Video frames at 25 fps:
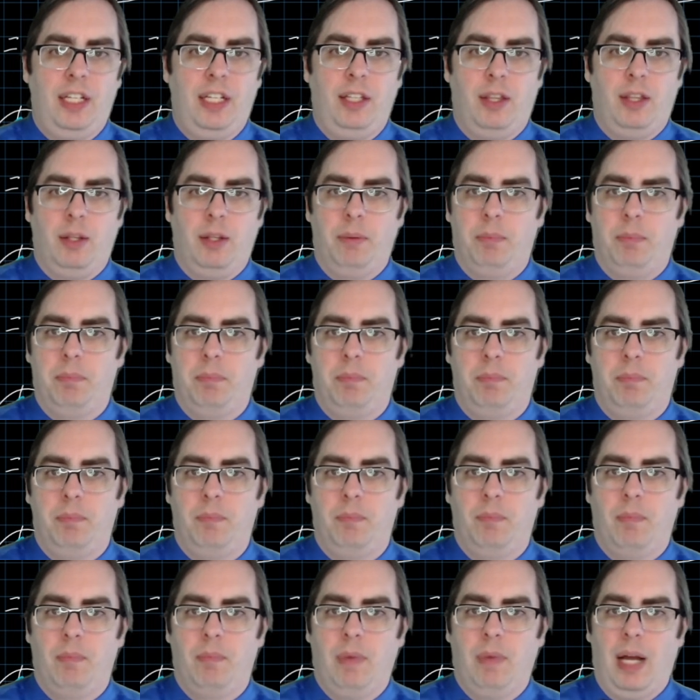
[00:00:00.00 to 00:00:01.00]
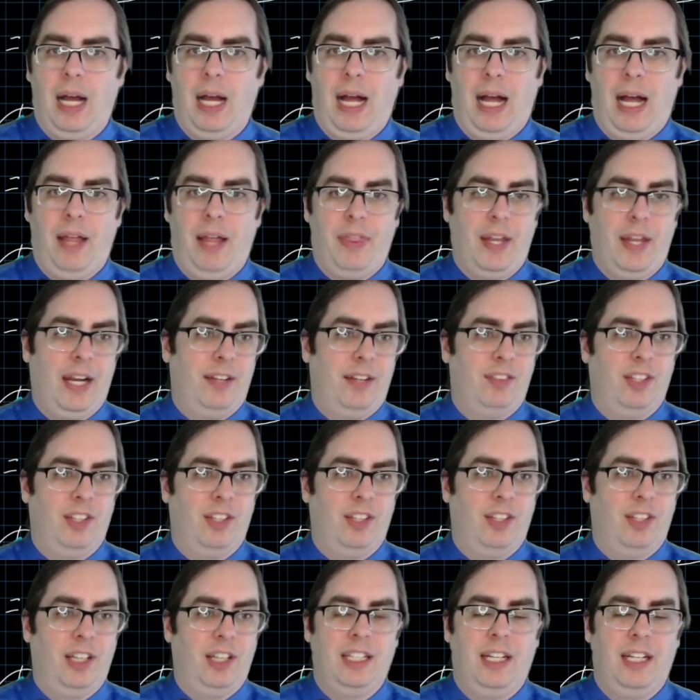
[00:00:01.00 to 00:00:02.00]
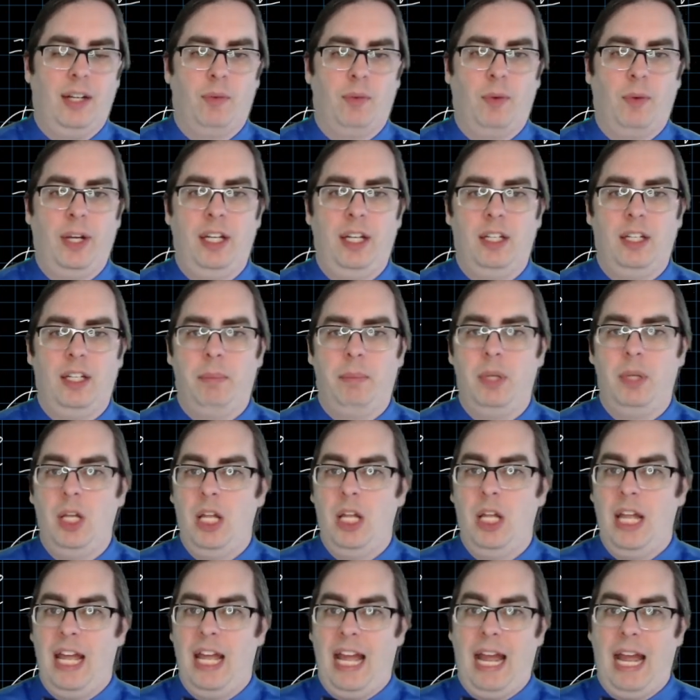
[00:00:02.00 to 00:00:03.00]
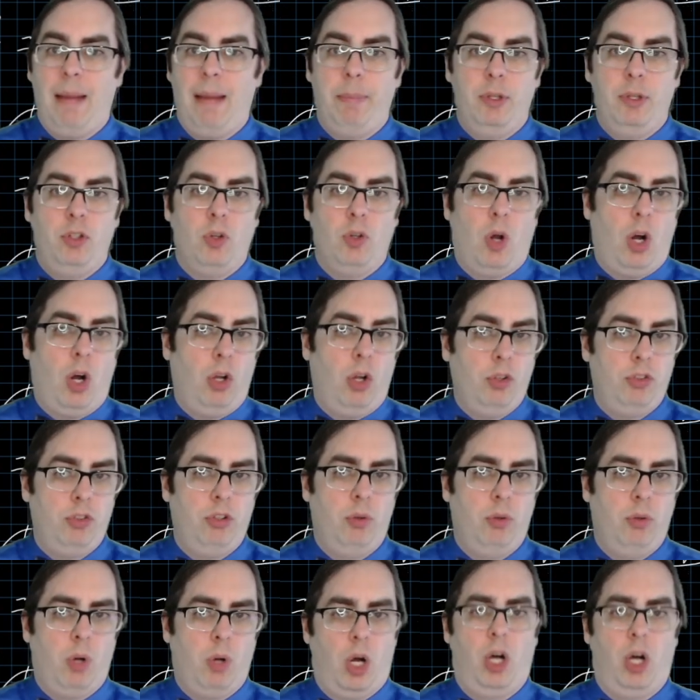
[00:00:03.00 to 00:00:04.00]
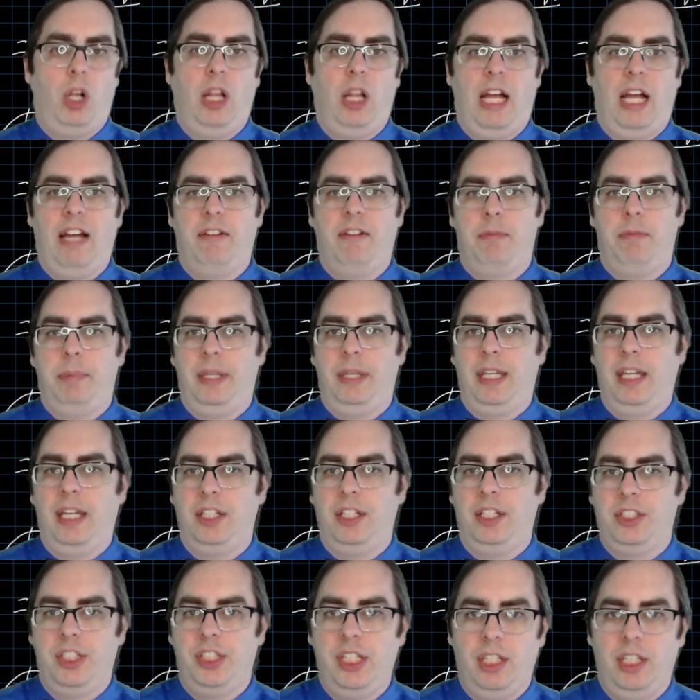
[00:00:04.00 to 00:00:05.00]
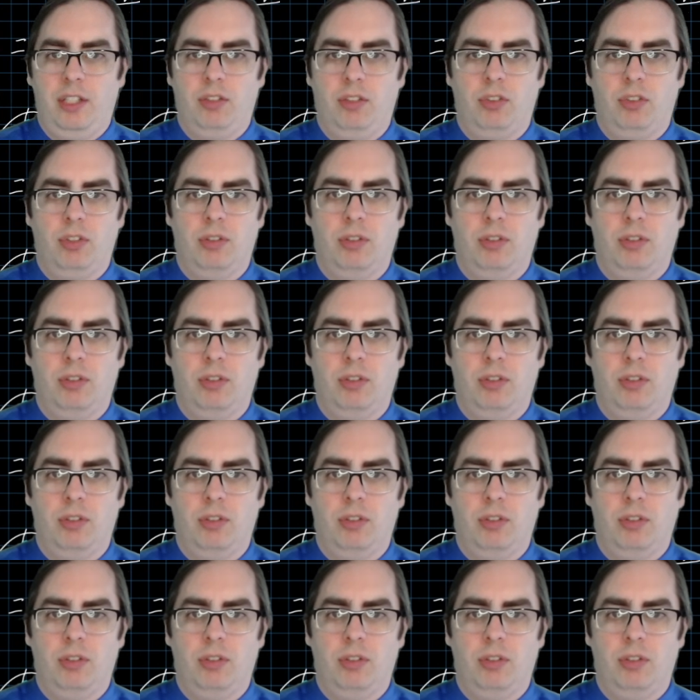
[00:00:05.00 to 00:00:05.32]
that I selected at random, happen to also all have PhDs.